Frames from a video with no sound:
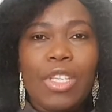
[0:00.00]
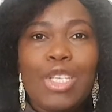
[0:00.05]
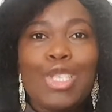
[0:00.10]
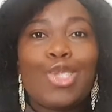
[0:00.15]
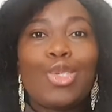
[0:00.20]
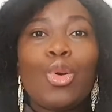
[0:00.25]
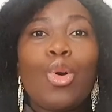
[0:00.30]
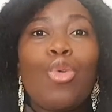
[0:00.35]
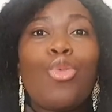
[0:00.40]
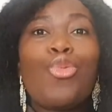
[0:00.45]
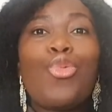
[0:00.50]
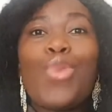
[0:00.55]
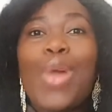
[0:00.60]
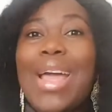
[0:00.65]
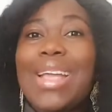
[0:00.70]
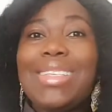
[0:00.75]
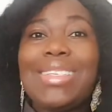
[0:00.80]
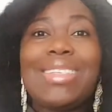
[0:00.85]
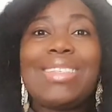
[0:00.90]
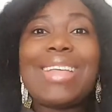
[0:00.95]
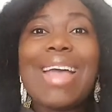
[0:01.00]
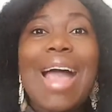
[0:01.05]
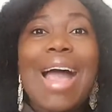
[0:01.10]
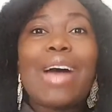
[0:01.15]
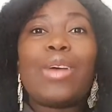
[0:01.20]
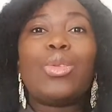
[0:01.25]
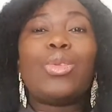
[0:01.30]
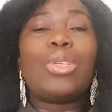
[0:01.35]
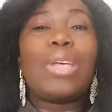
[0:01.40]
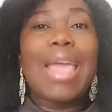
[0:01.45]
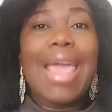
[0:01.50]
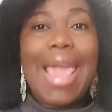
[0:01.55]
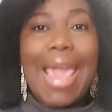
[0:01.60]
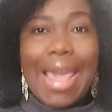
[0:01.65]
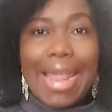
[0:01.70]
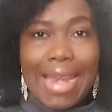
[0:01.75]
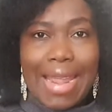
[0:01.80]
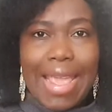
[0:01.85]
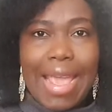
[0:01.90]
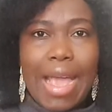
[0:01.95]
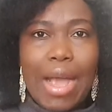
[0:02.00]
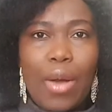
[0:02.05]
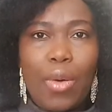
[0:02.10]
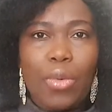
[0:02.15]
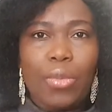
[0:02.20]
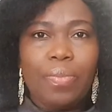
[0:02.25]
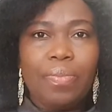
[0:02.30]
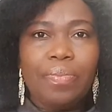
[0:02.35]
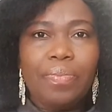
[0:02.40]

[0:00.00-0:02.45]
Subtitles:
So write it out anyhow.